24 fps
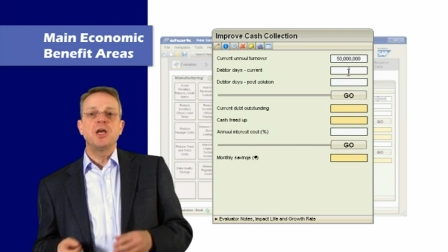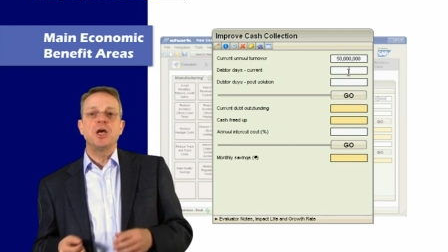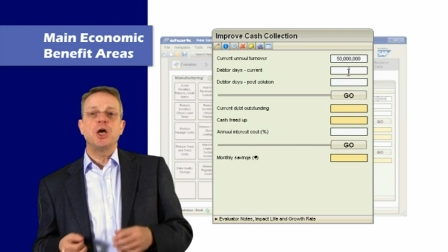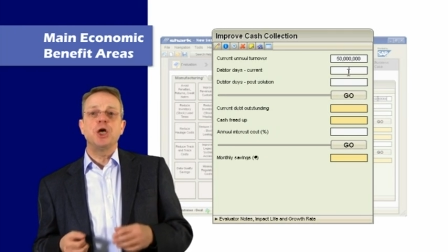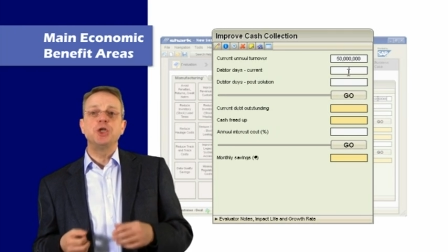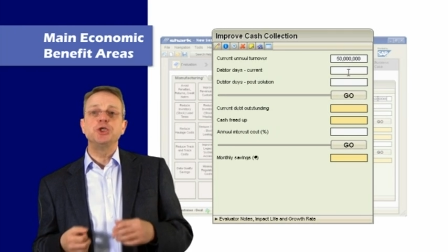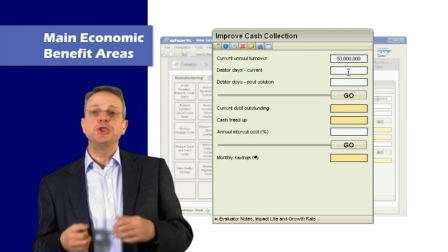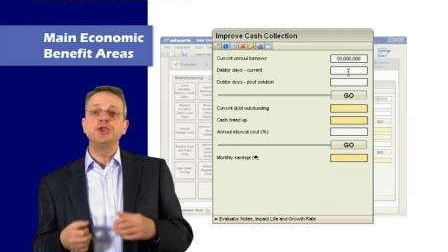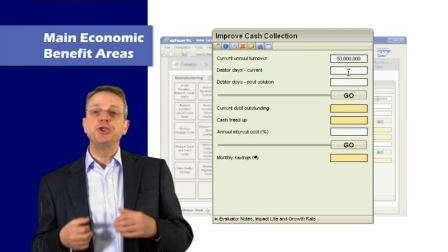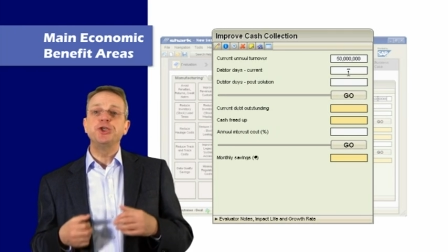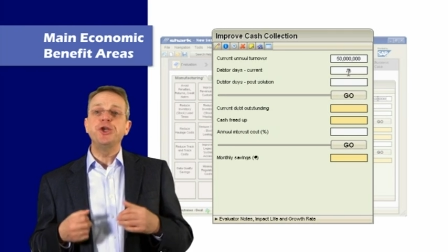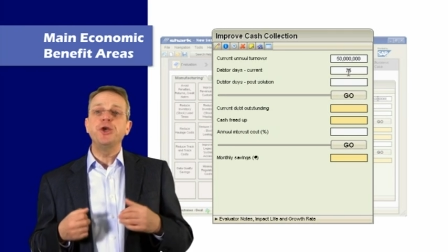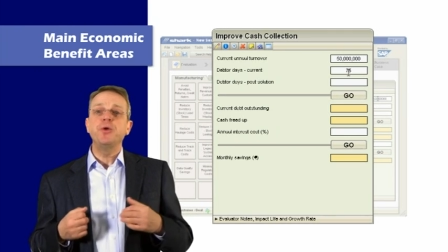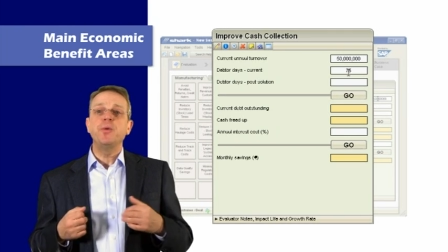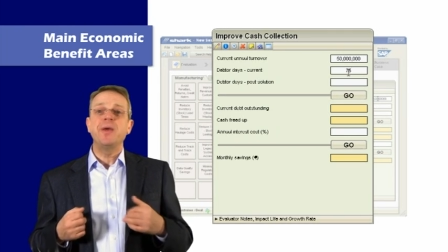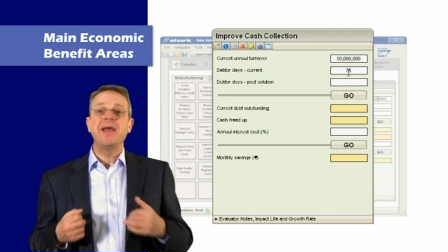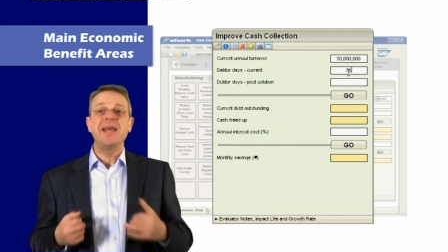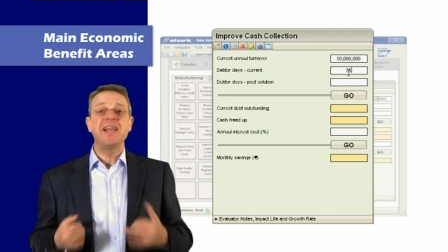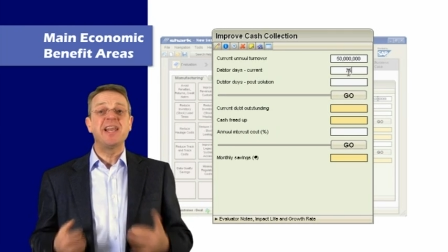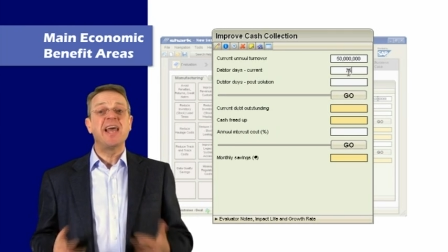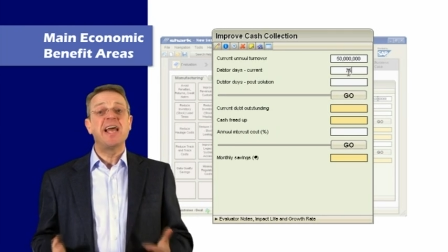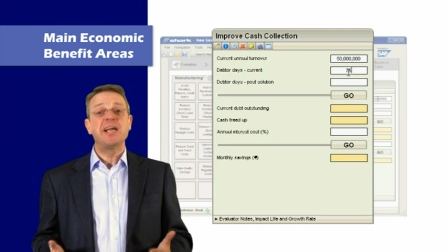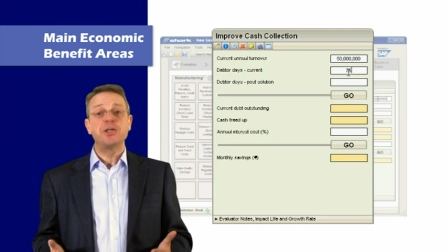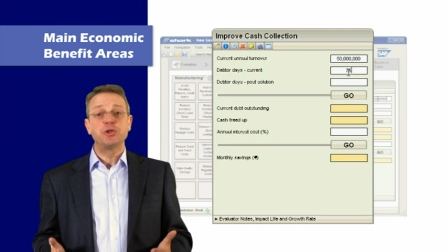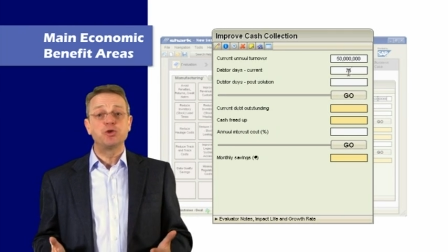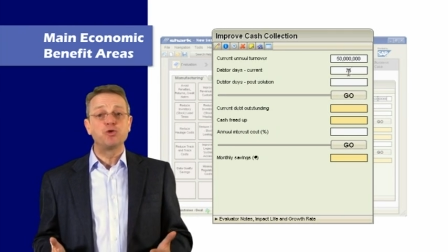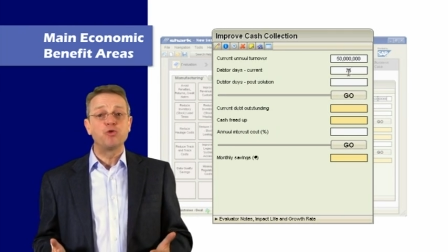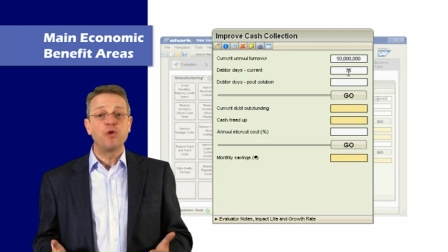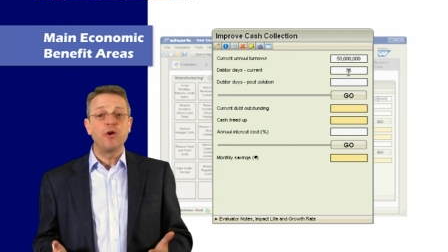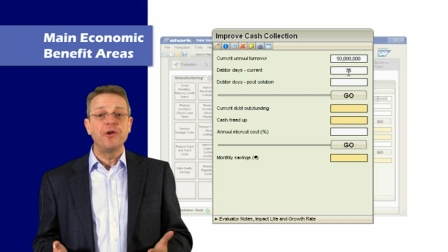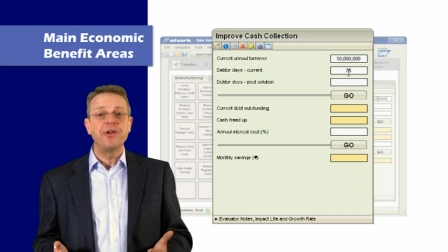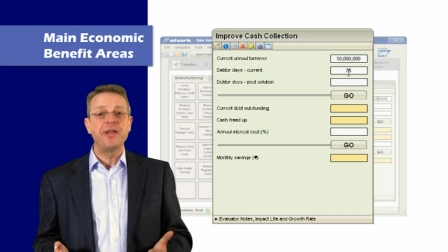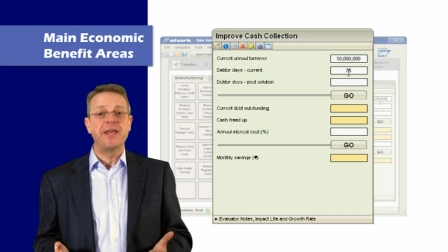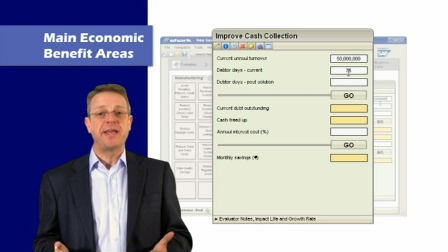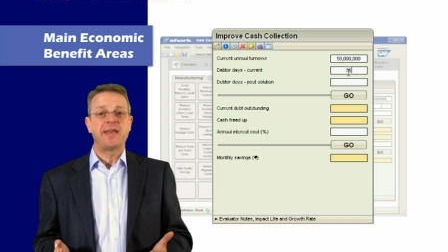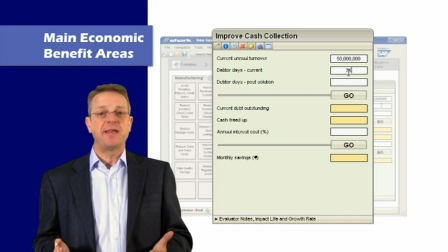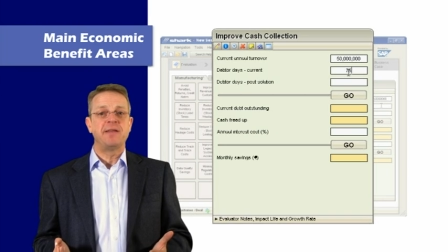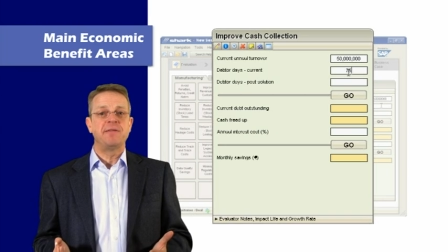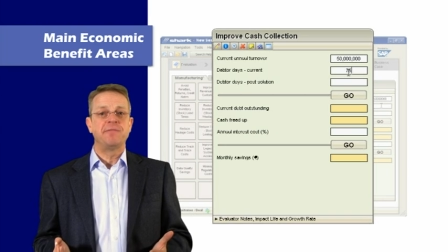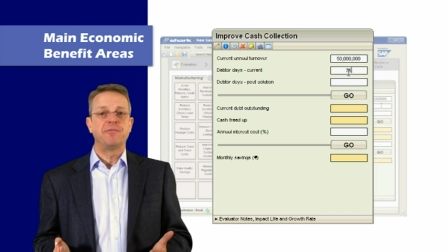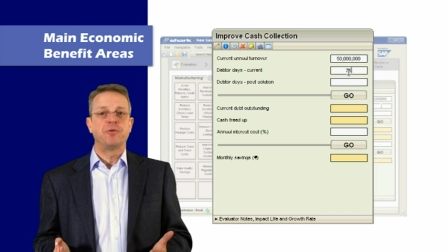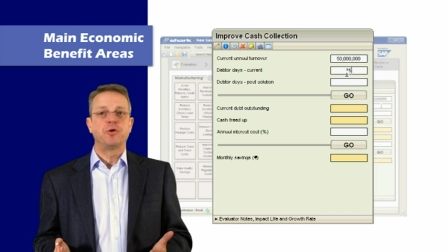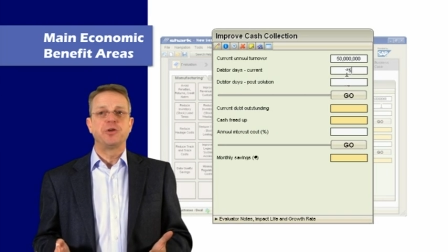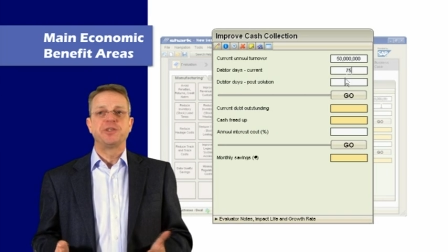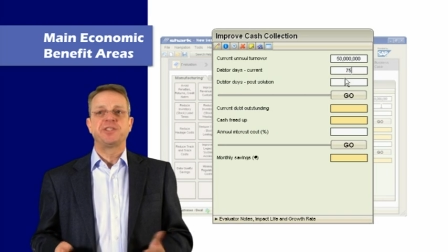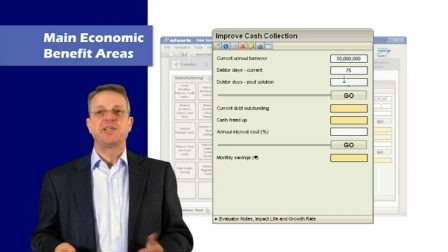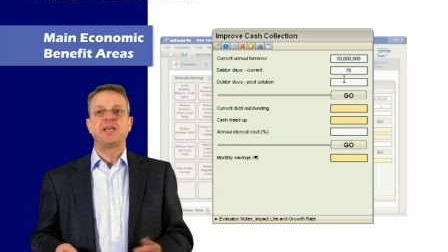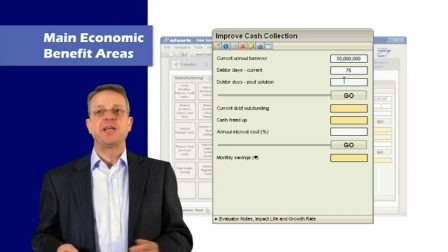and new electronic
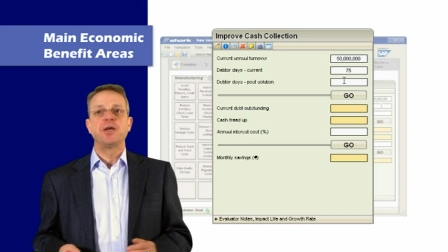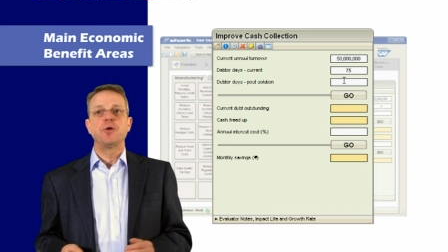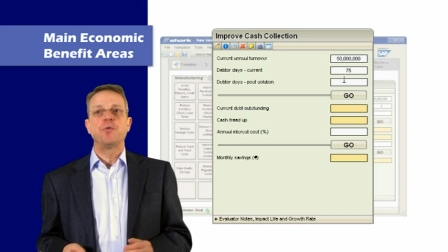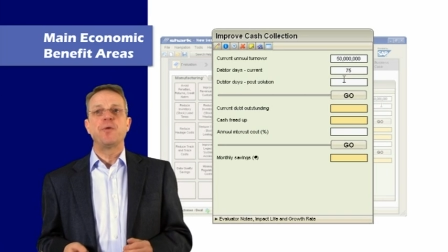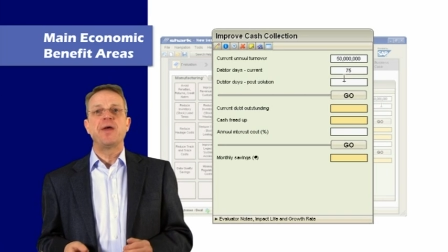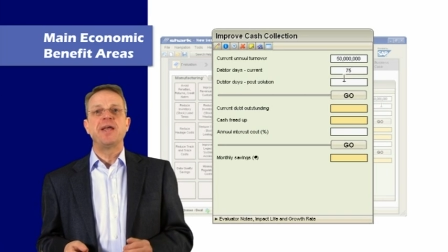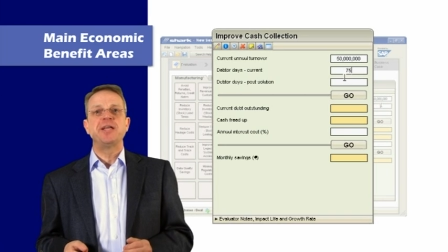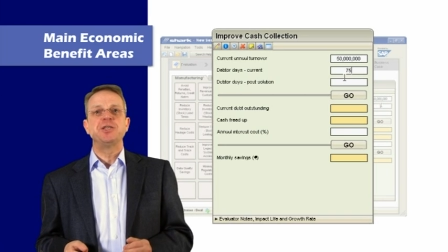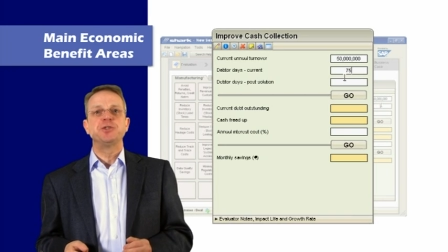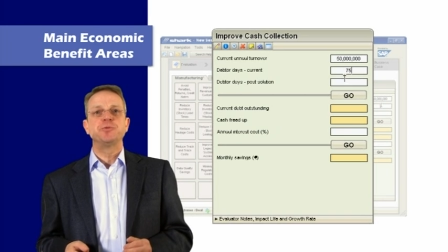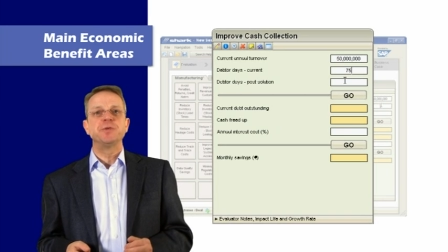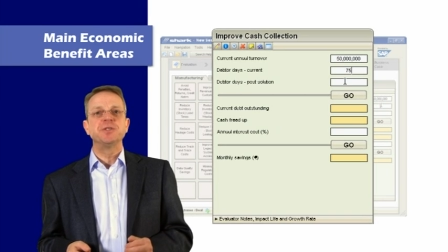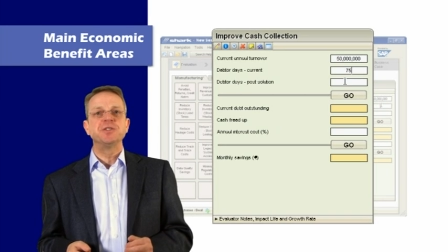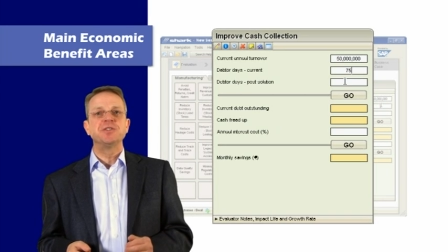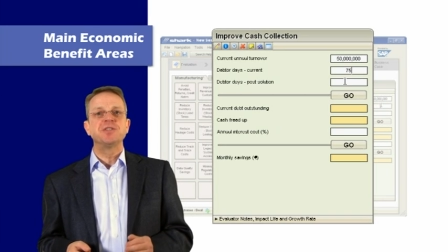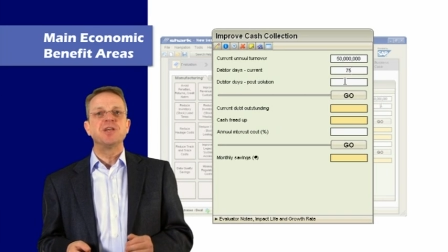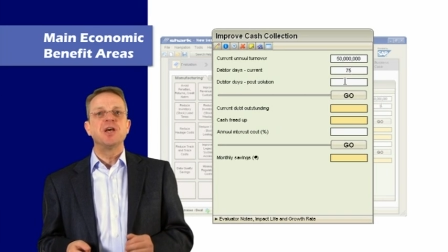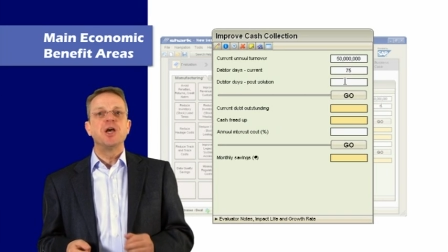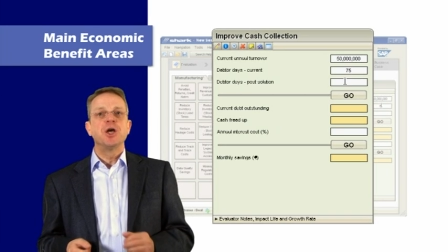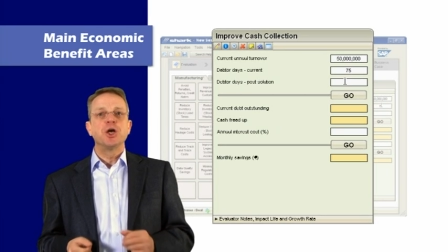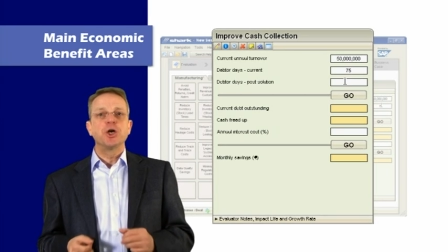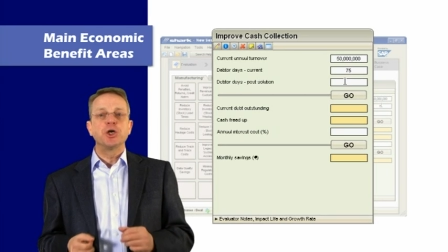invoicing arrangements